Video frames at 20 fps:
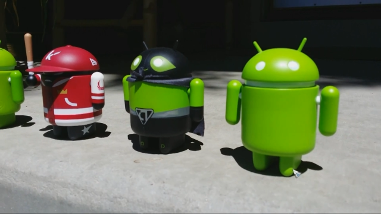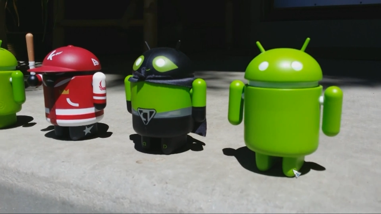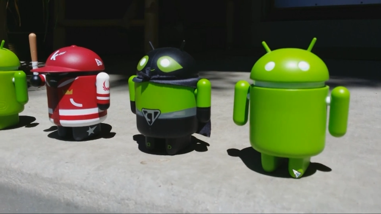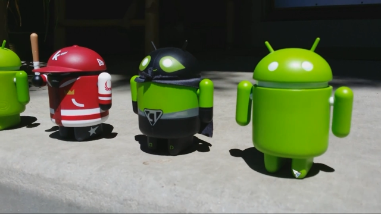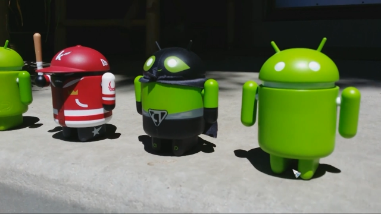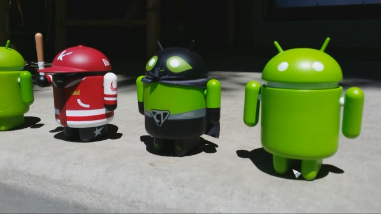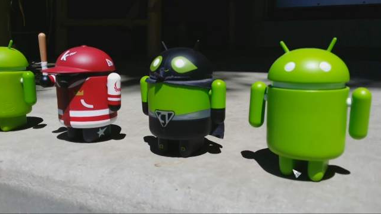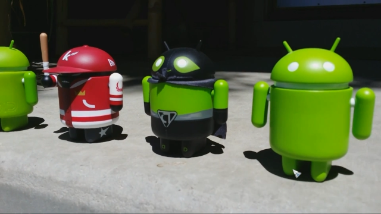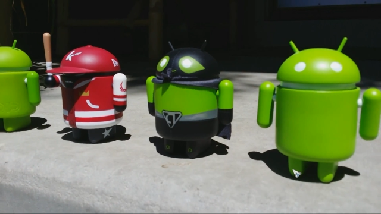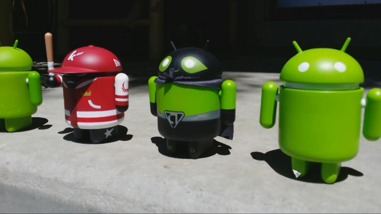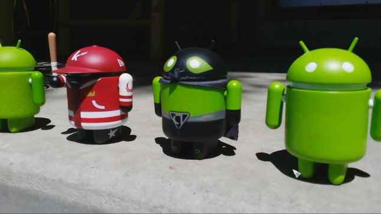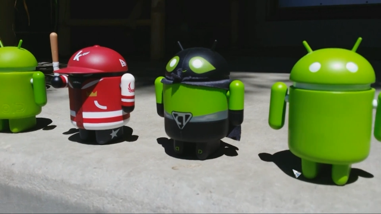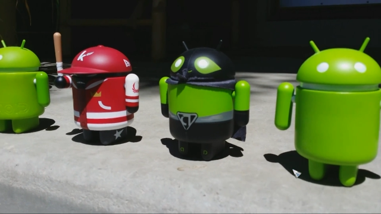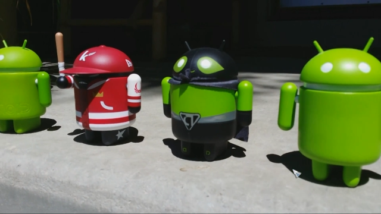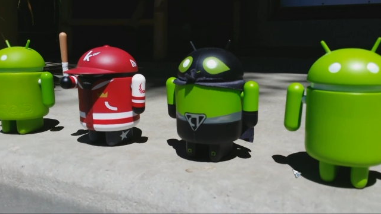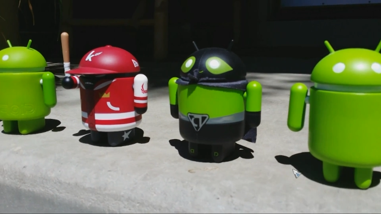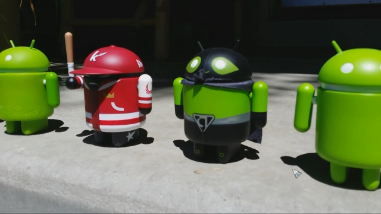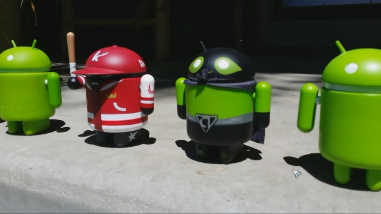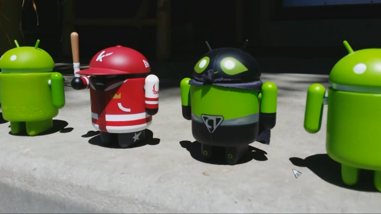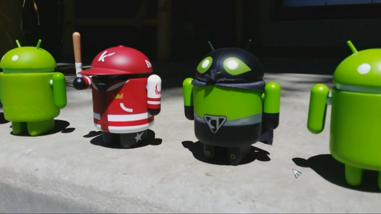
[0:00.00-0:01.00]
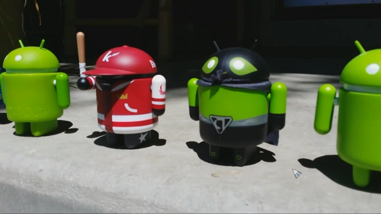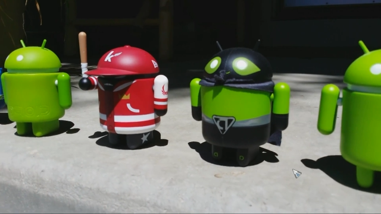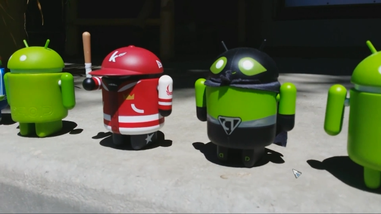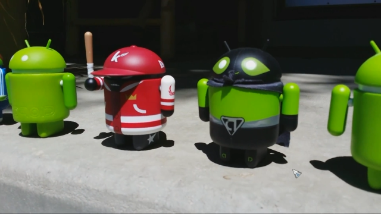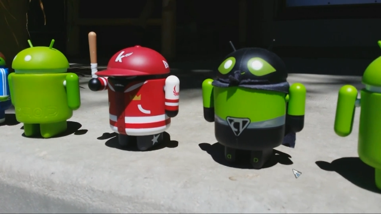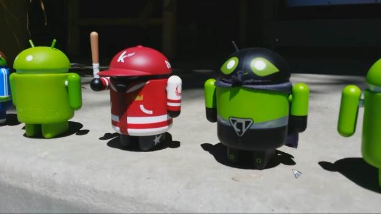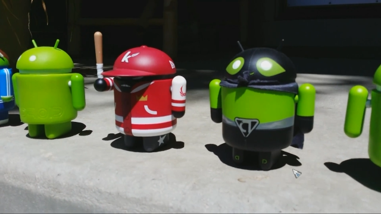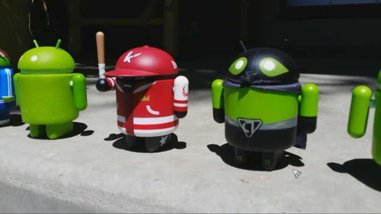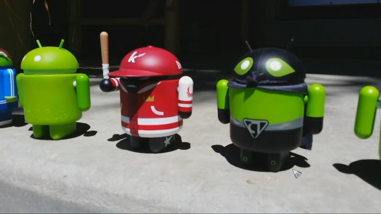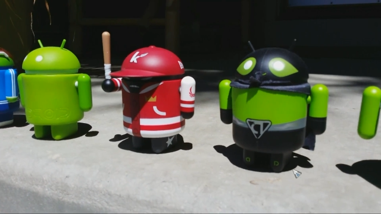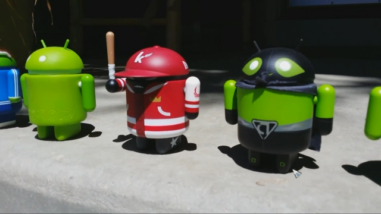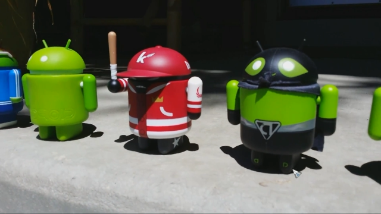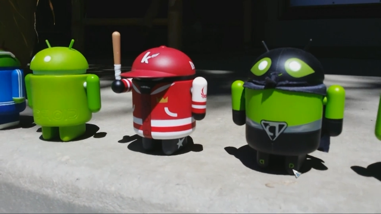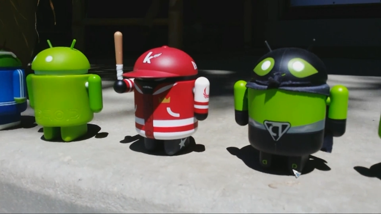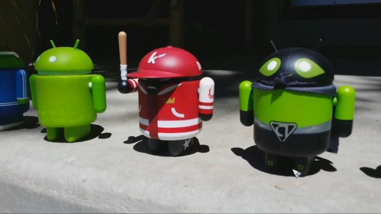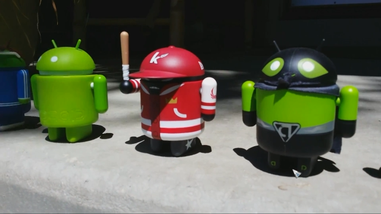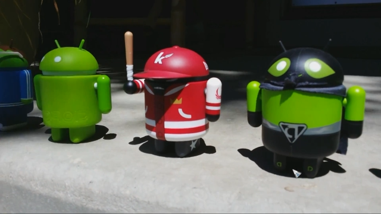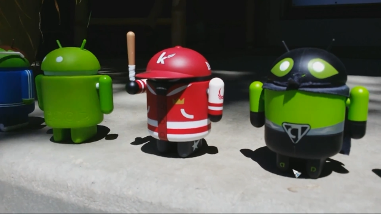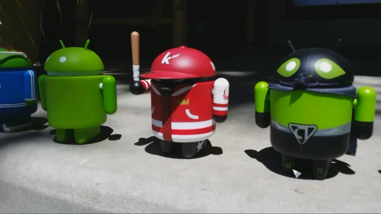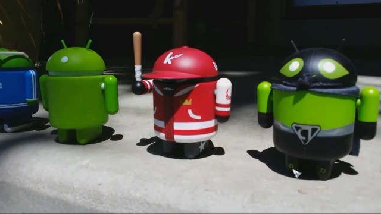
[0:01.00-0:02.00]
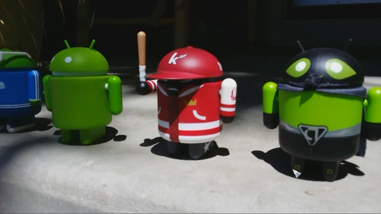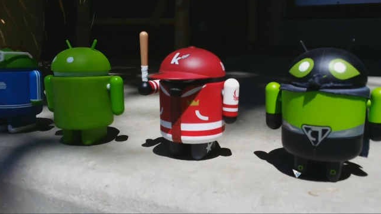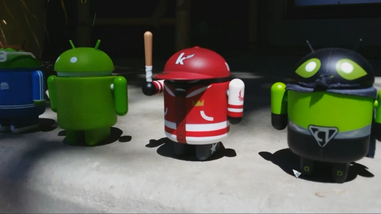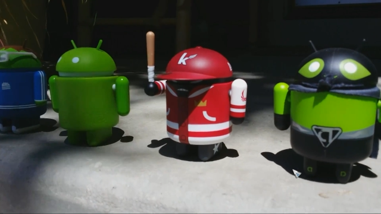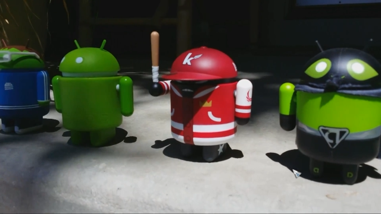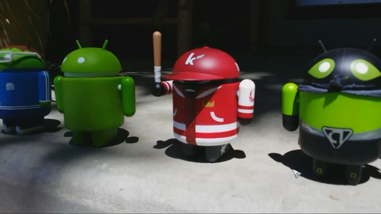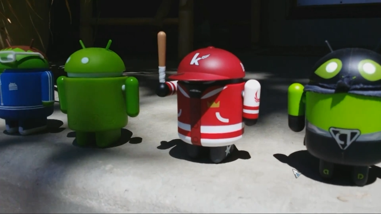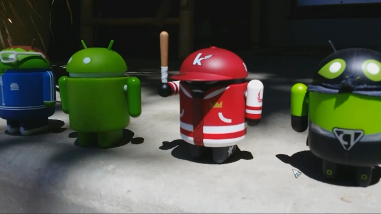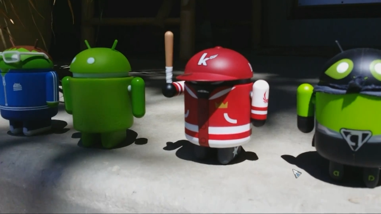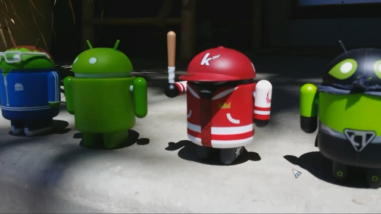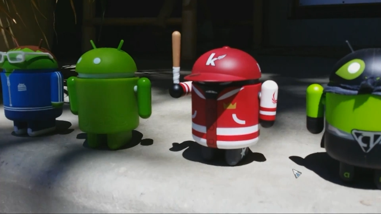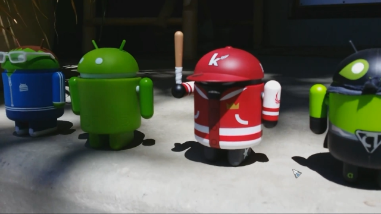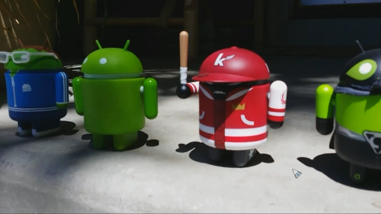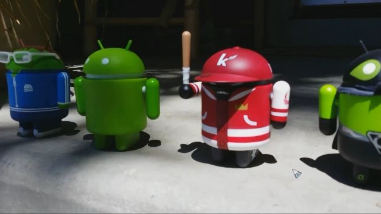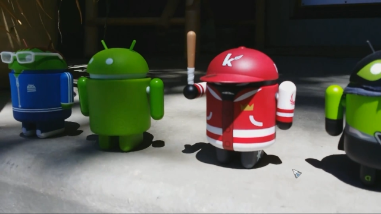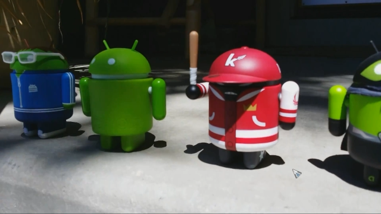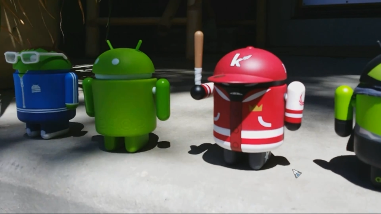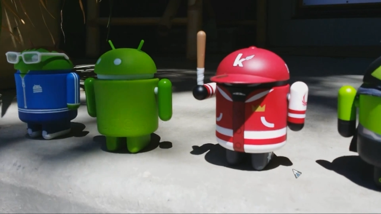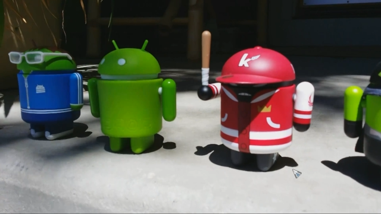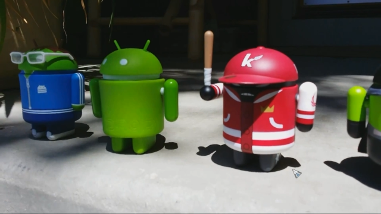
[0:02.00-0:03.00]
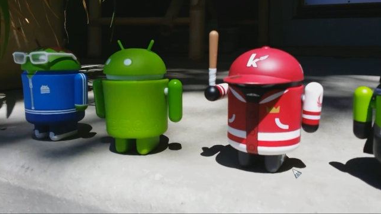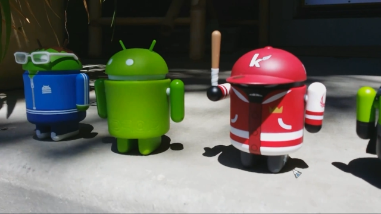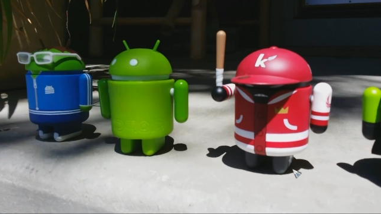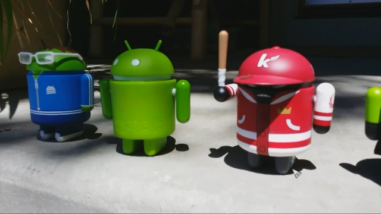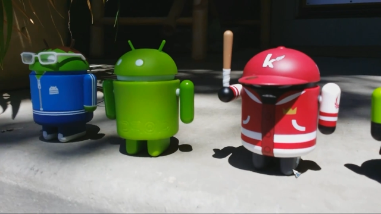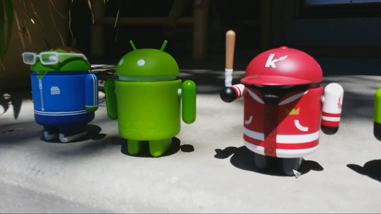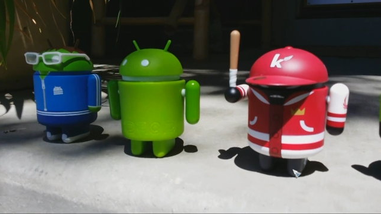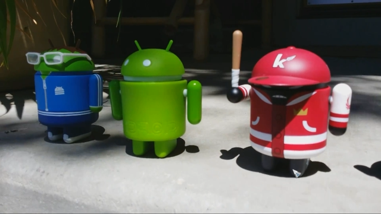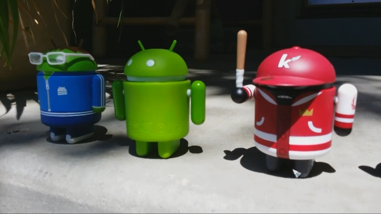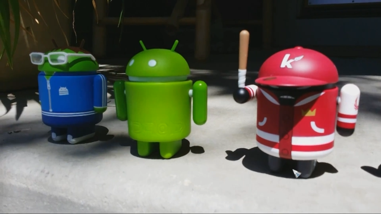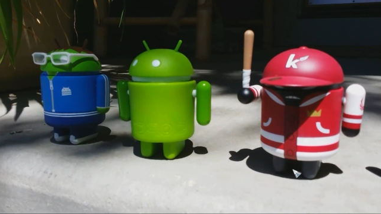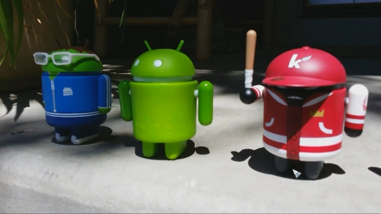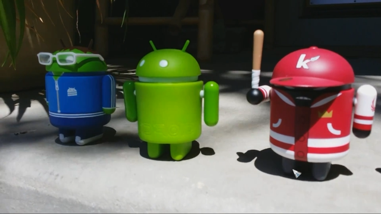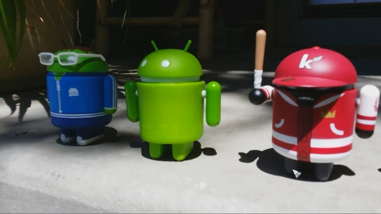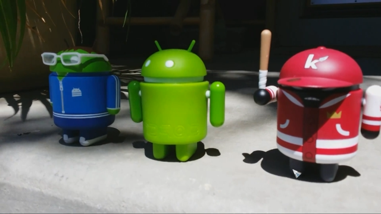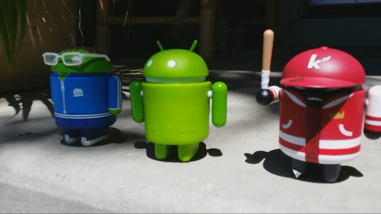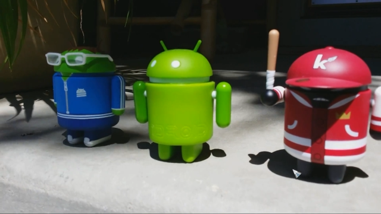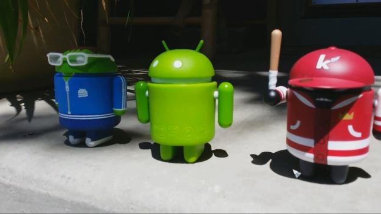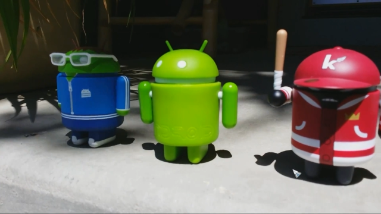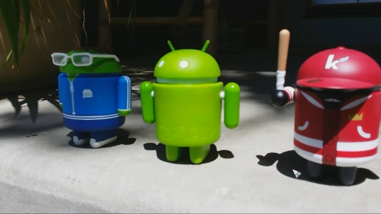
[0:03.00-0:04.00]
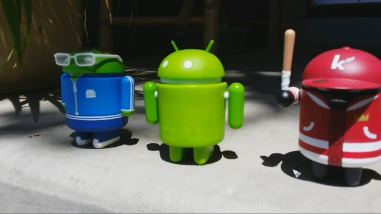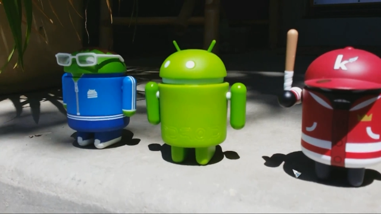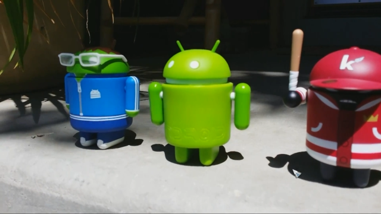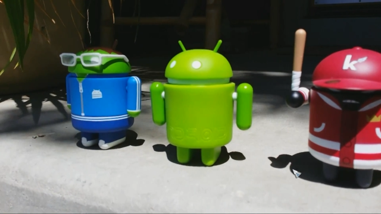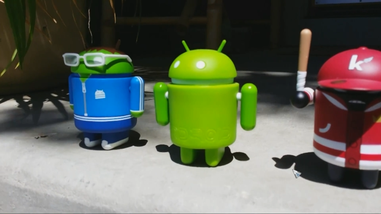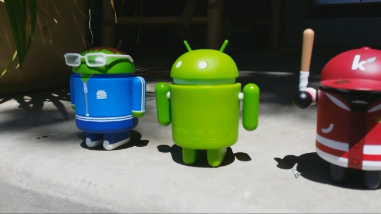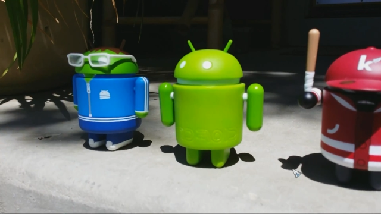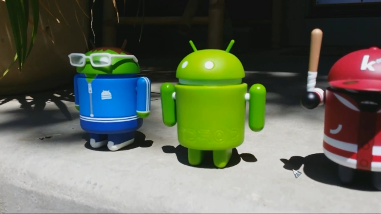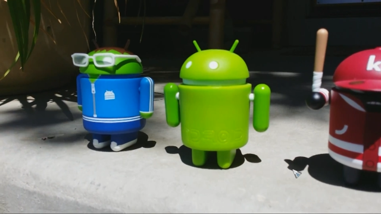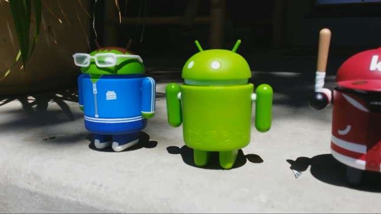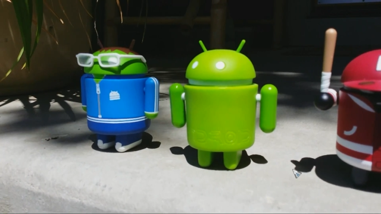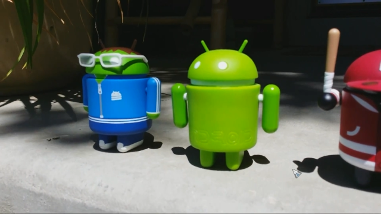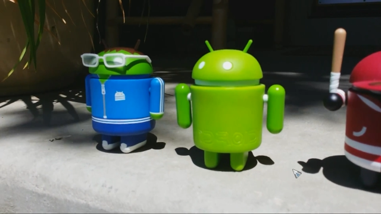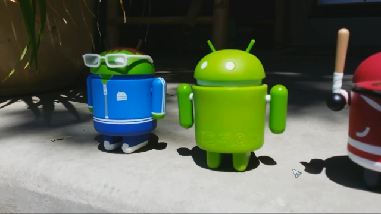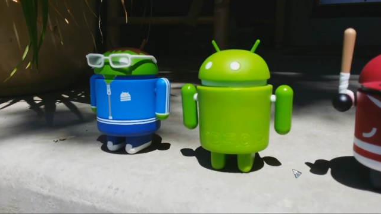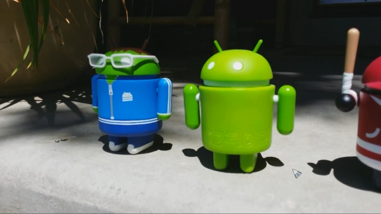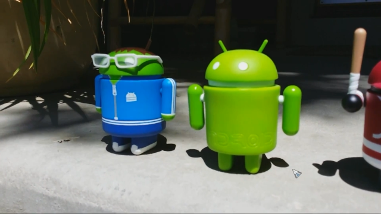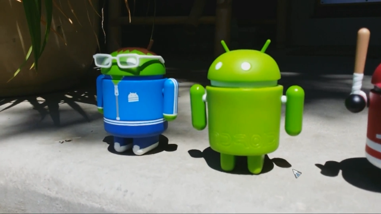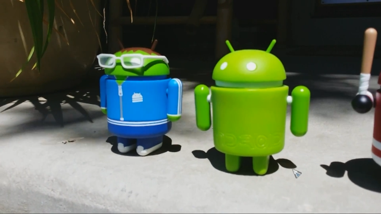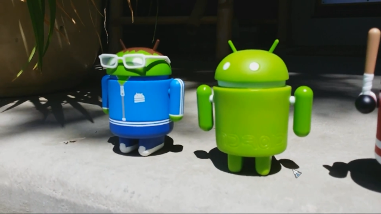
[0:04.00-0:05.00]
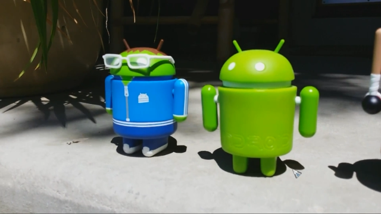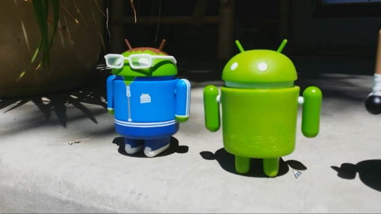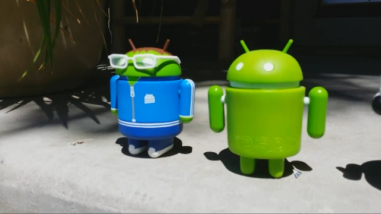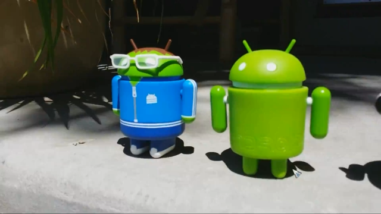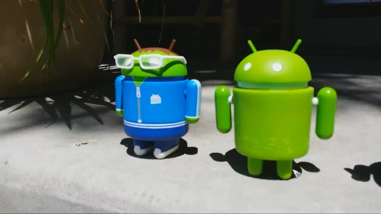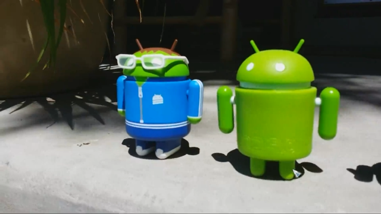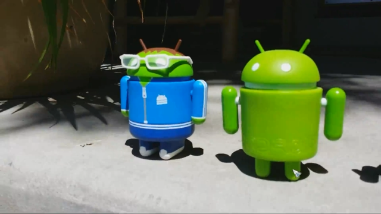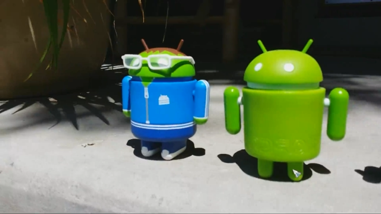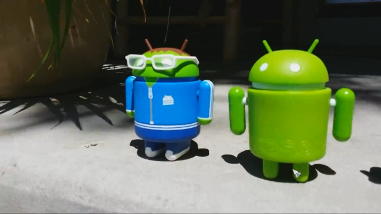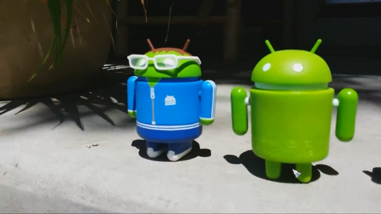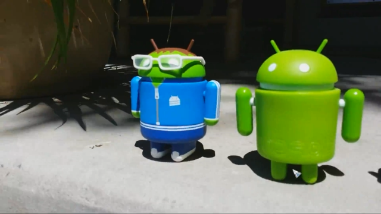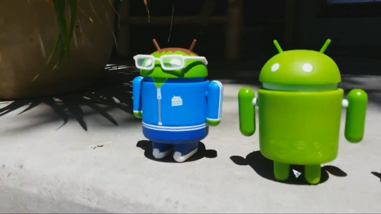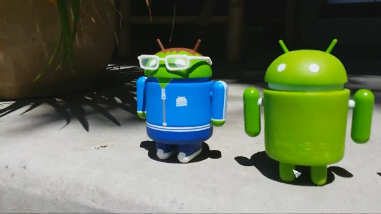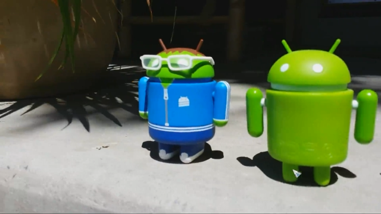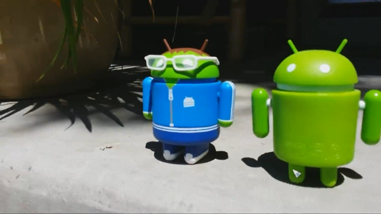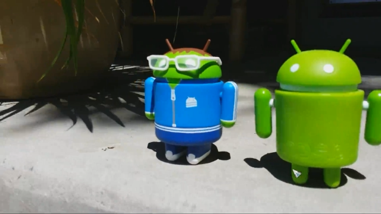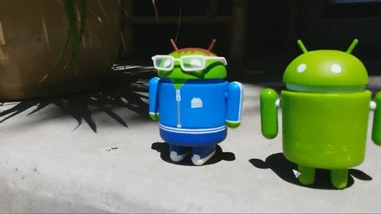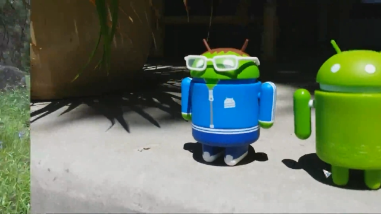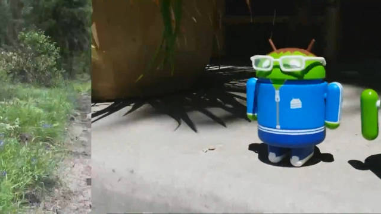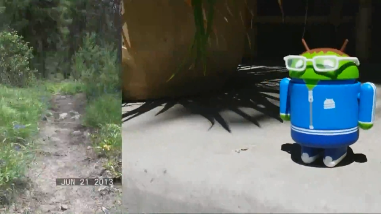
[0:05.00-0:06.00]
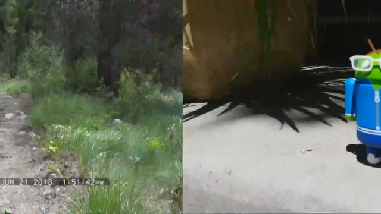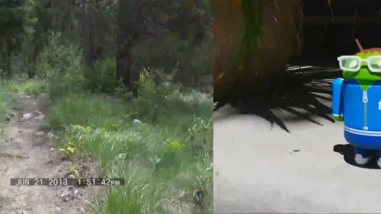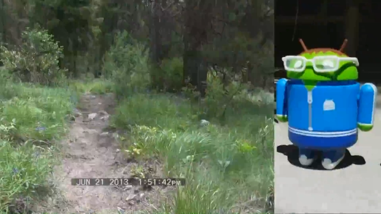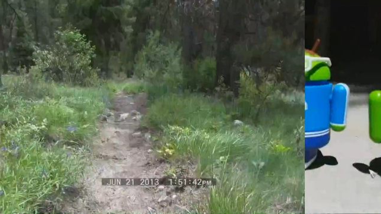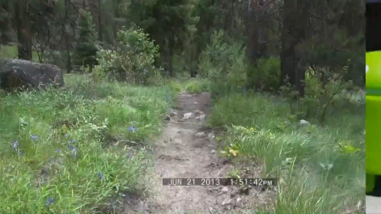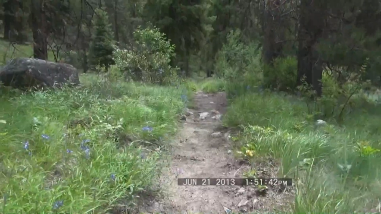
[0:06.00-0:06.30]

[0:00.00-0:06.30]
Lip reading: (no speaker visible)